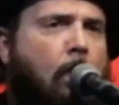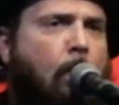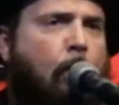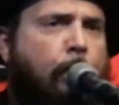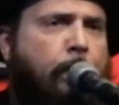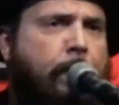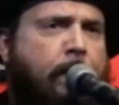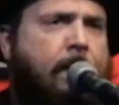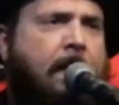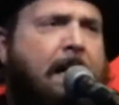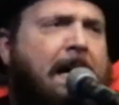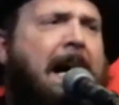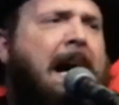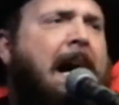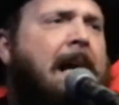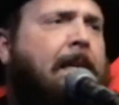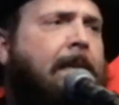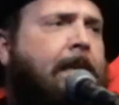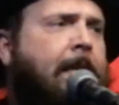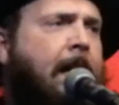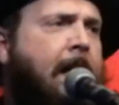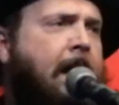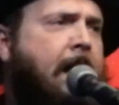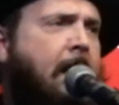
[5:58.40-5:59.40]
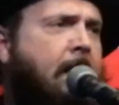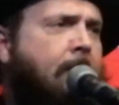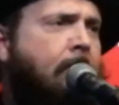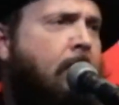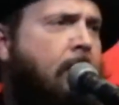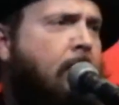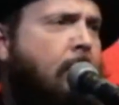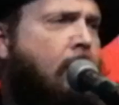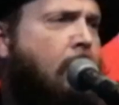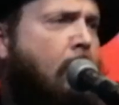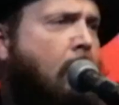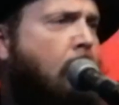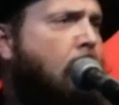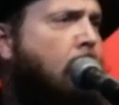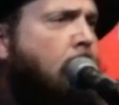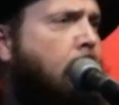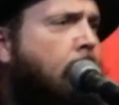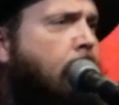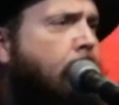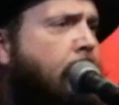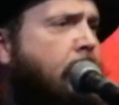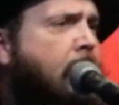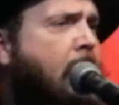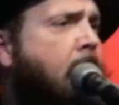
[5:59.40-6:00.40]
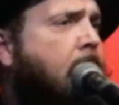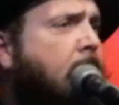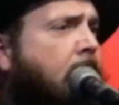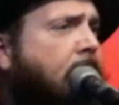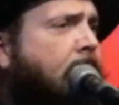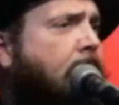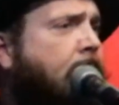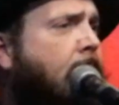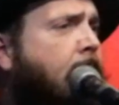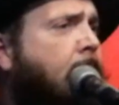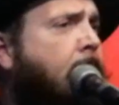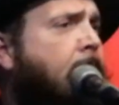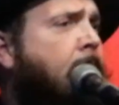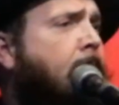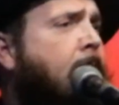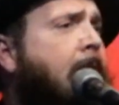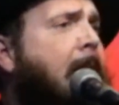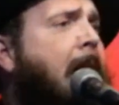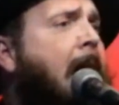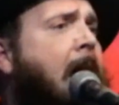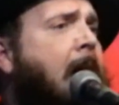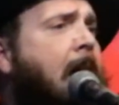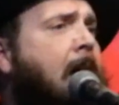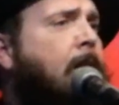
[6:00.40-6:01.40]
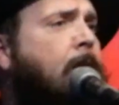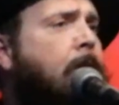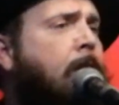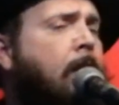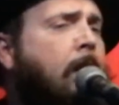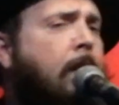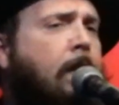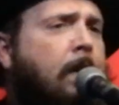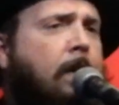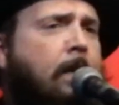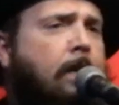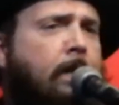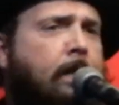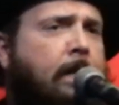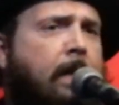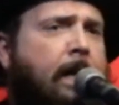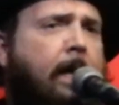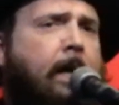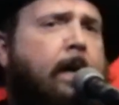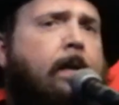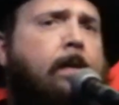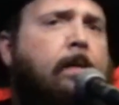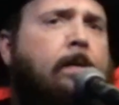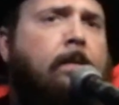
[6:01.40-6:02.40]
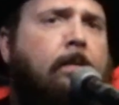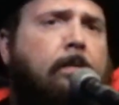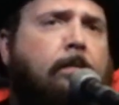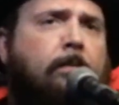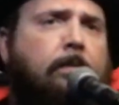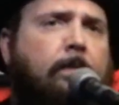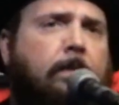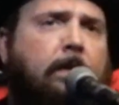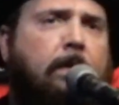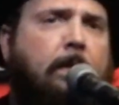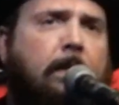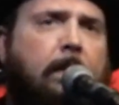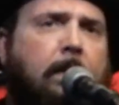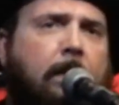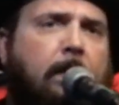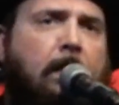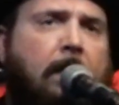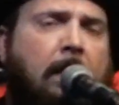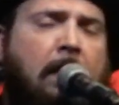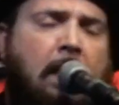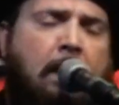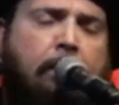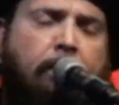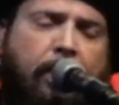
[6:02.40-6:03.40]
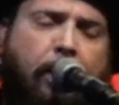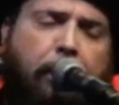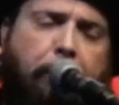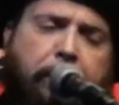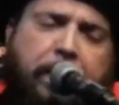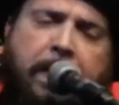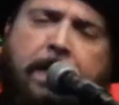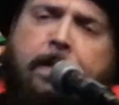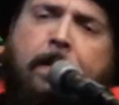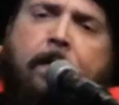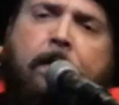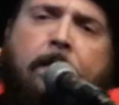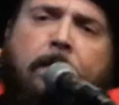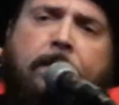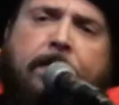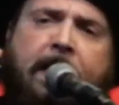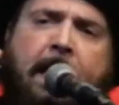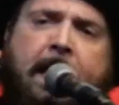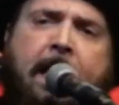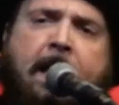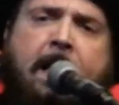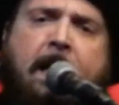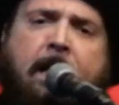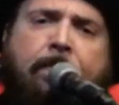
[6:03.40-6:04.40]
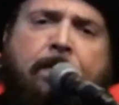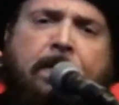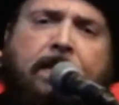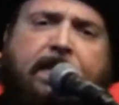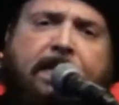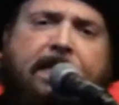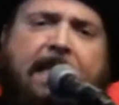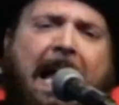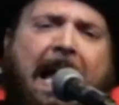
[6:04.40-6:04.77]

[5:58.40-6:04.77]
When I came home they said I needed help. The pills and this